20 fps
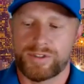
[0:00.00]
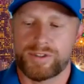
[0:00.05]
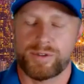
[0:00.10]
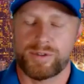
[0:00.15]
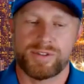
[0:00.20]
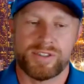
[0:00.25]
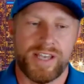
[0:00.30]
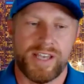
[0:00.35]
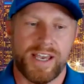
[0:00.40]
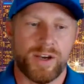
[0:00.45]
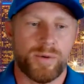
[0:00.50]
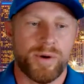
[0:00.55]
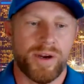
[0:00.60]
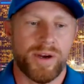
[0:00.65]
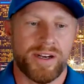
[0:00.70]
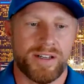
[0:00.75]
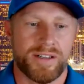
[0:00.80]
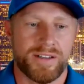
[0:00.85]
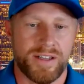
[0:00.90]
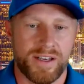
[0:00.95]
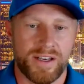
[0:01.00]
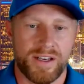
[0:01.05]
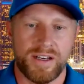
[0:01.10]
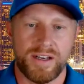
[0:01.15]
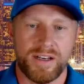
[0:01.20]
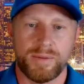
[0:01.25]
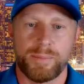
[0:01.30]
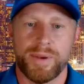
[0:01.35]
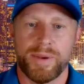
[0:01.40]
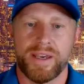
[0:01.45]
So segueing
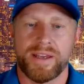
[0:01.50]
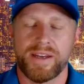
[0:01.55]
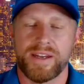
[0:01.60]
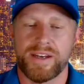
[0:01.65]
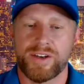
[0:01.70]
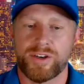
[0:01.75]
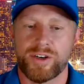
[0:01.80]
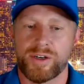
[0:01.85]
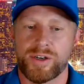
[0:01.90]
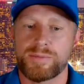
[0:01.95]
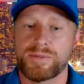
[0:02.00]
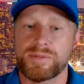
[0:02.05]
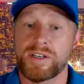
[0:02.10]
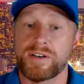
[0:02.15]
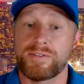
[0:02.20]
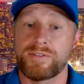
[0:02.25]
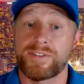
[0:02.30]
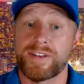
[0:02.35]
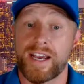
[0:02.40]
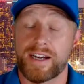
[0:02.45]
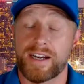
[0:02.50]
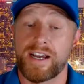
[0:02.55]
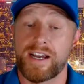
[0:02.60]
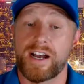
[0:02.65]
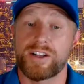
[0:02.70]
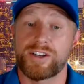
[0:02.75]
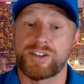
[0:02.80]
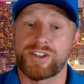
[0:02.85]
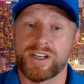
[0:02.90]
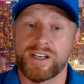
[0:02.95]
a bit in terms of
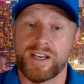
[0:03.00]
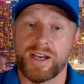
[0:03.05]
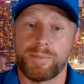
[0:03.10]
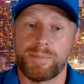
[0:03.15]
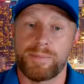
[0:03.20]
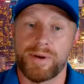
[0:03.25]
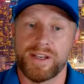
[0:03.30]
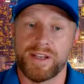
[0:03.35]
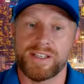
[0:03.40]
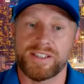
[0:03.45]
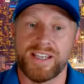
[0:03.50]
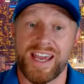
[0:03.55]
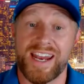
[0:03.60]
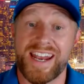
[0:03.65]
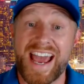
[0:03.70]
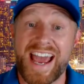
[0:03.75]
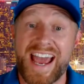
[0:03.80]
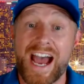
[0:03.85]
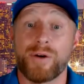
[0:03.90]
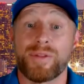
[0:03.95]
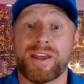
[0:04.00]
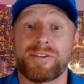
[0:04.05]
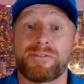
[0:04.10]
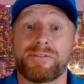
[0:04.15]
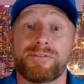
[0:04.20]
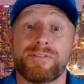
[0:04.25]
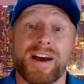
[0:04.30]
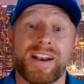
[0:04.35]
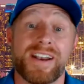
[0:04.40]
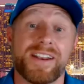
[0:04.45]
technology companies and how they
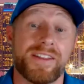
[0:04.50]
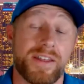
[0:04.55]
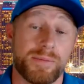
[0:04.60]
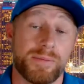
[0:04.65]
fund